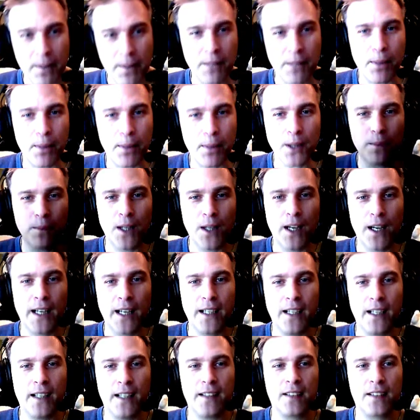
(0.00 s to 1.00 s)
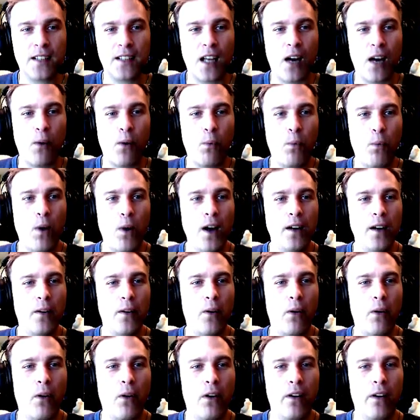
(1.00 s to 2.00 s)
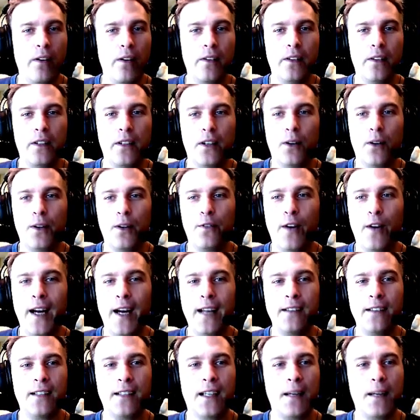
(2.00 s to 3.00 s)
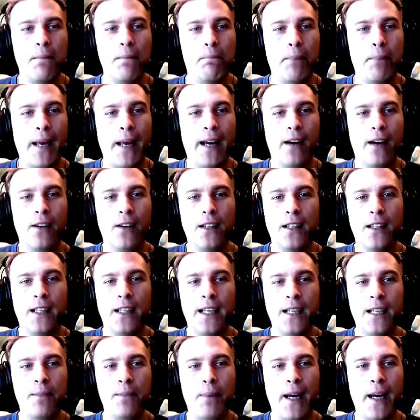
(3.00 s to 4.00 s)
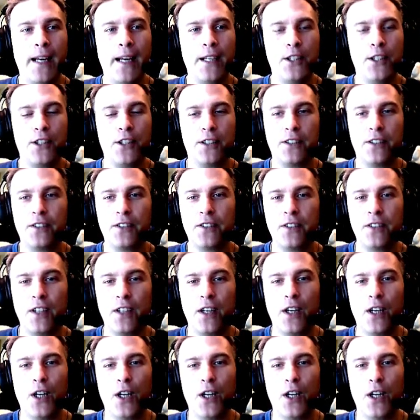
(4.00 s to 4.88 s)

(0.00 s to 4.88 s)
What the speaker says: the bottom line is, if I had to compare Leadpages